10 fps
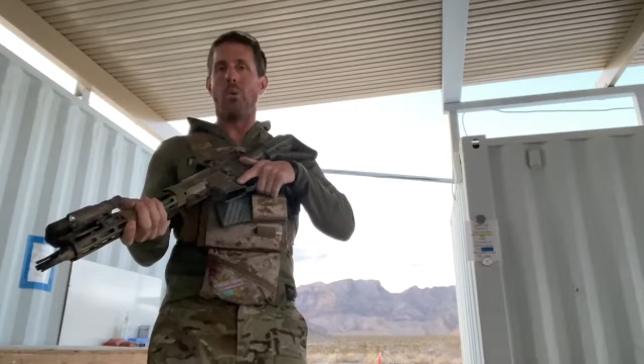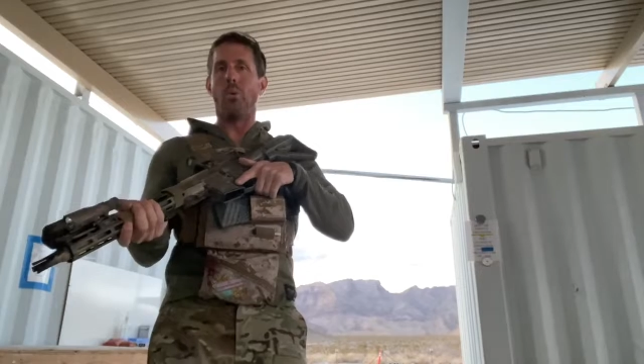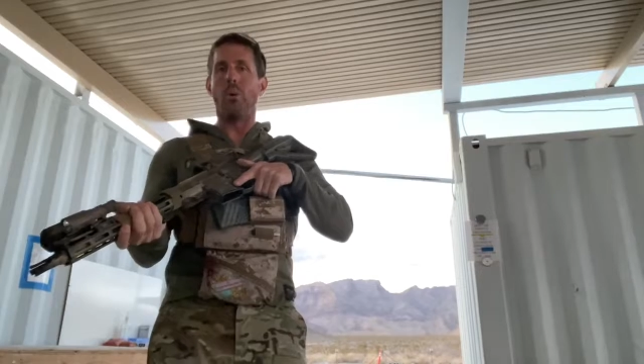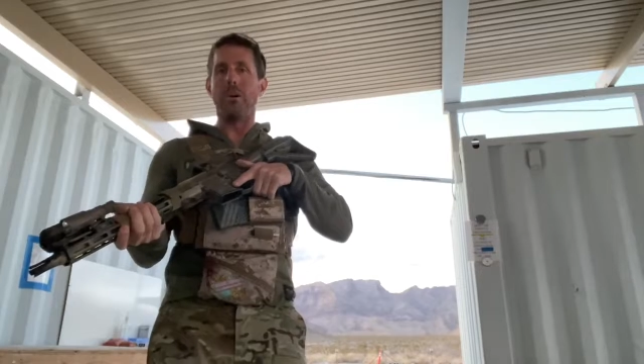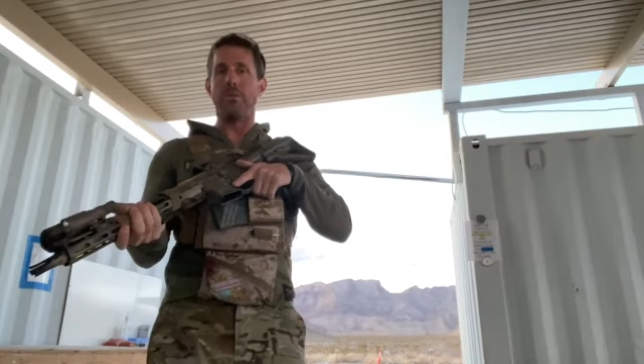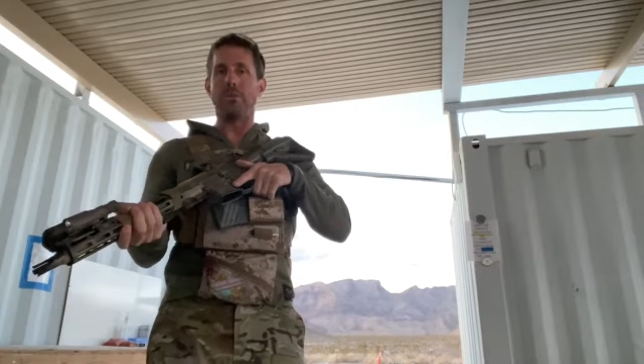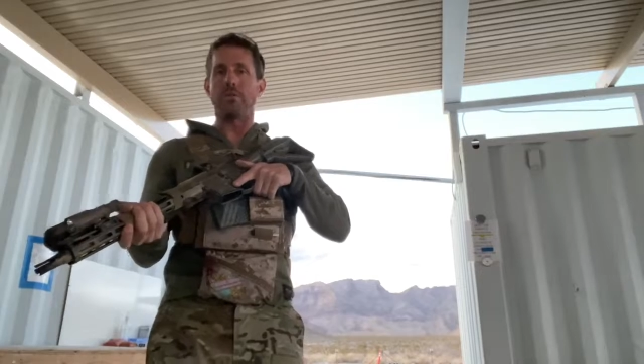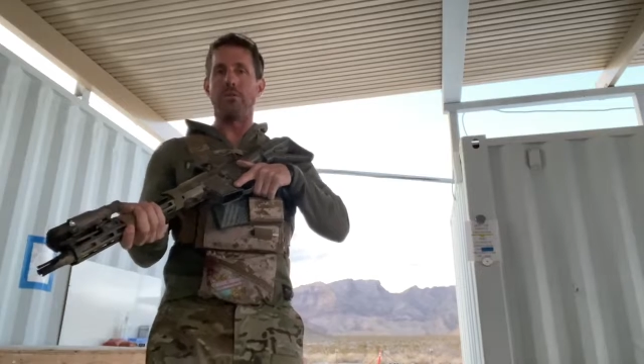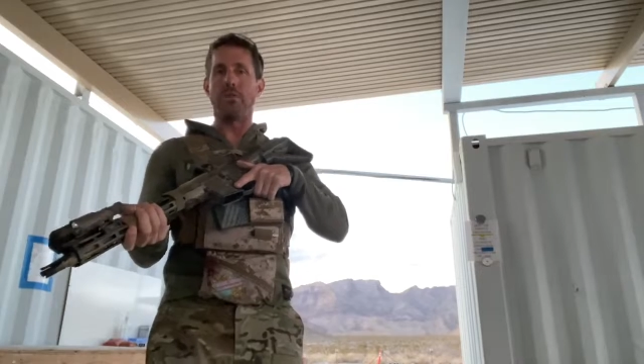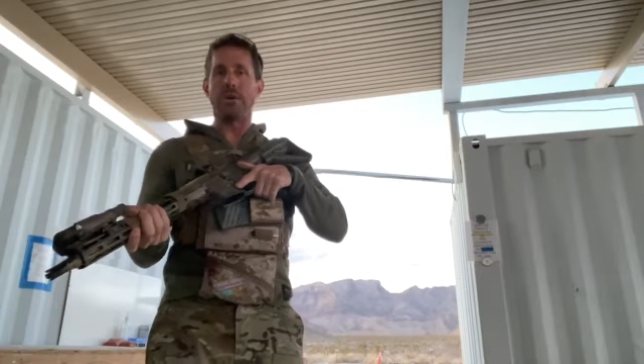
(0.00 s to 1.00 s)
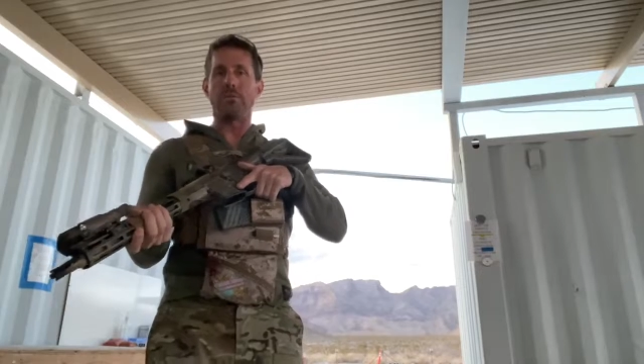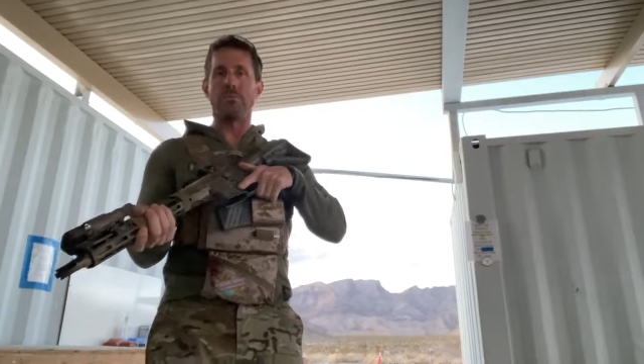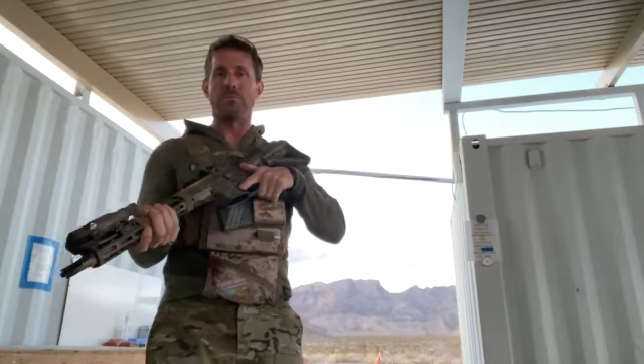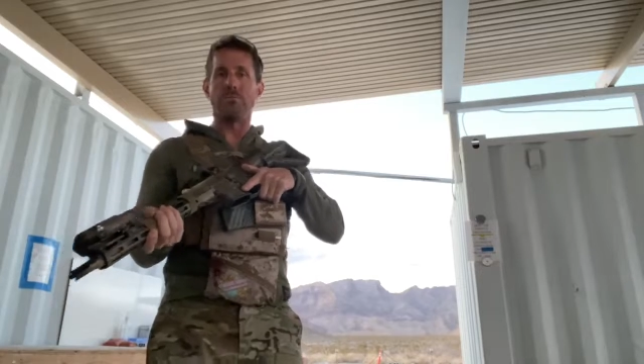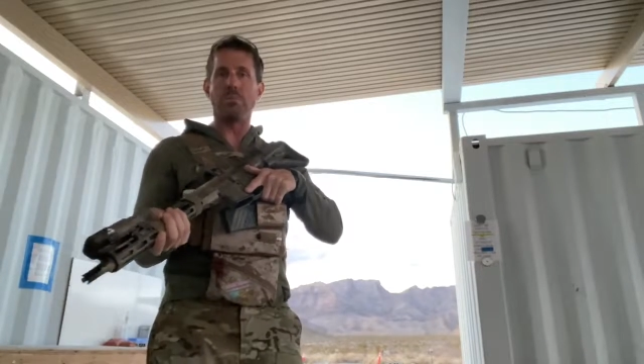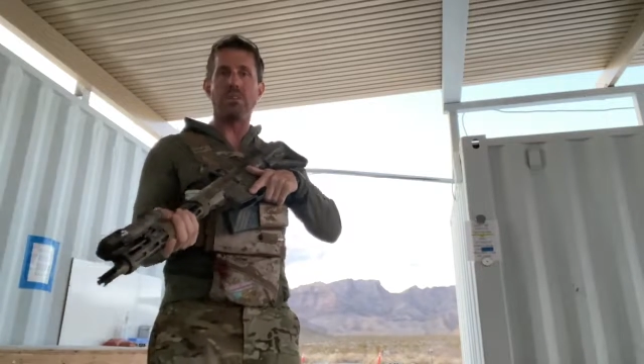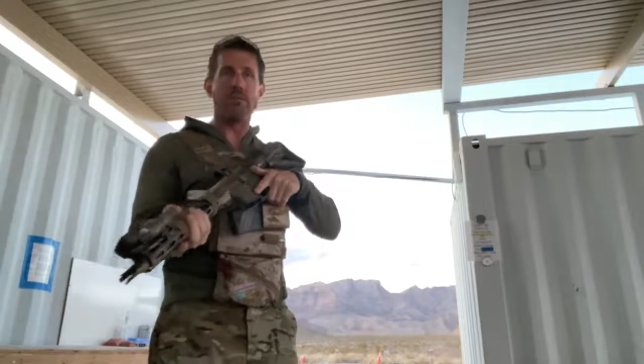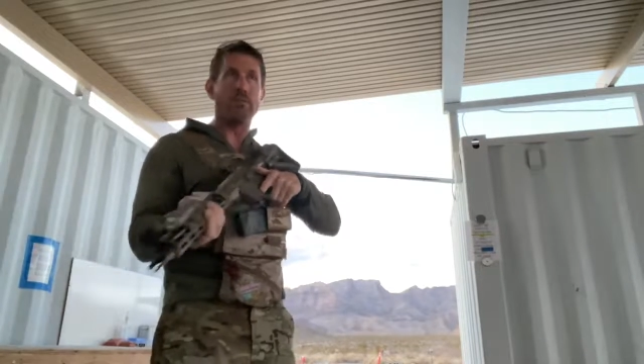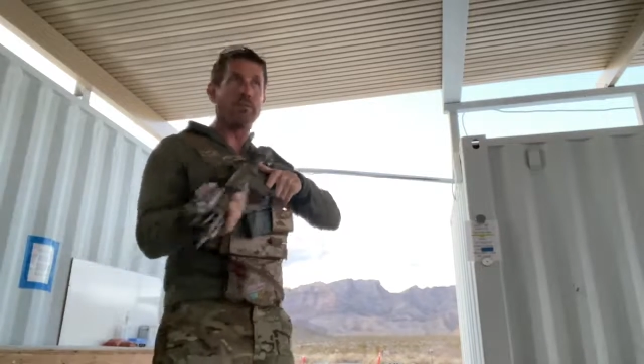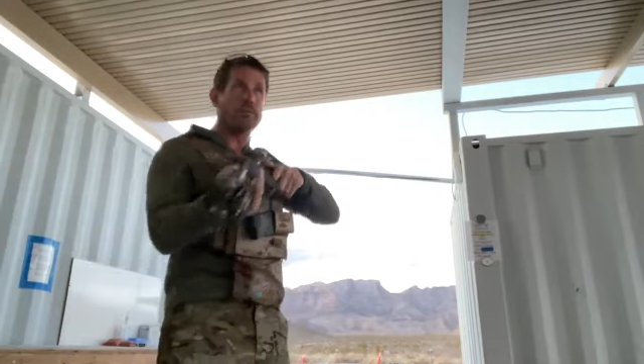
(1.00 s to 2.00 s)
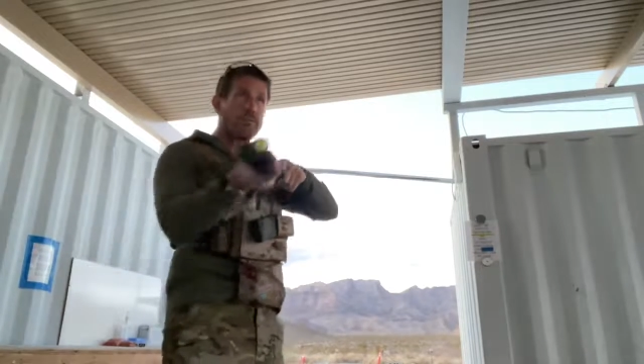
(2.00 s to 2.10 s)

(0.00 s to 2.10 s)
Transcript: one-dimensional fix. Be safe.